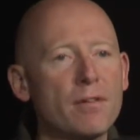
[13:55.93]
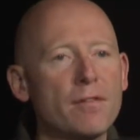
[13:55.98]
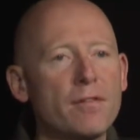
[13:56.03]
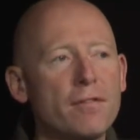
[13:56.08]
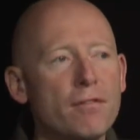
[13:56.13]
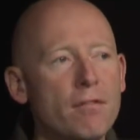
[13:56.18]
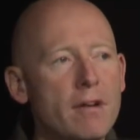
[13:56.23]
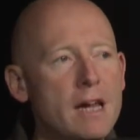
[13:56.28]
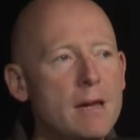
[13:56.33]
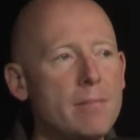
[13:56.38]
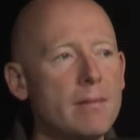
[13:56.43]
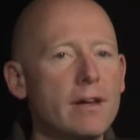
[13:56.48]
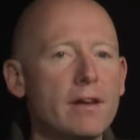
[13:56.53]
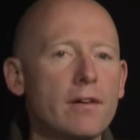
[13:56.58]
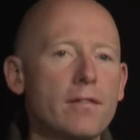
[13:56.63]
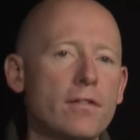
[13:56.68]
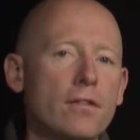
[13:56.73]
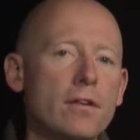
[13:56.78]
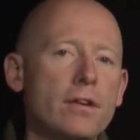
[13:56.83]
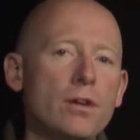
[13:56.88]
framing
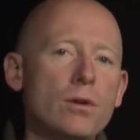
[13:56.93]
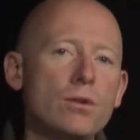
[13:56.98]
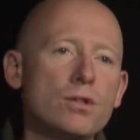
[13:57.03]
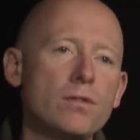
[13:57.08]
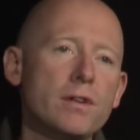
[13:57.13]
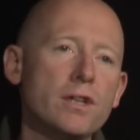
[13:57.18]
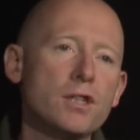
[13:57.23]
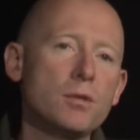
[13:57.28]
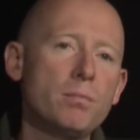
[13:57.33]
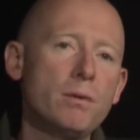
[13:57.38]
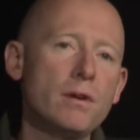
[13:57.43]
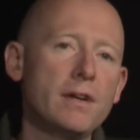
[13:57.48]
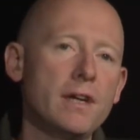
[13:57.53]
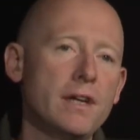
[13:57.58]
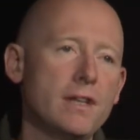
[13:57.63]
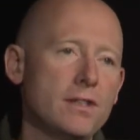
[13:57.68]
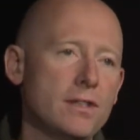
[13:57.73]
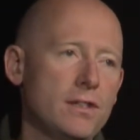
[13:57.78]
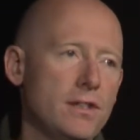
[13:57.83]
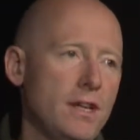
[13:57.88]
for a user
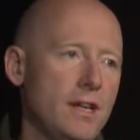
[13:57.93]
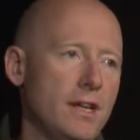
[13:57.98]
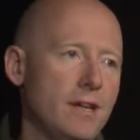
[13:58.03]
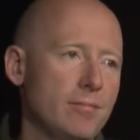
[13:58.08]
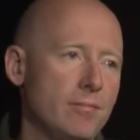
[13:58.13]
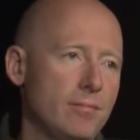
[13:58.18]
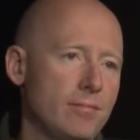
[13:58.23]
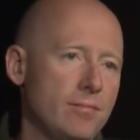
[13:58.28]
experience team,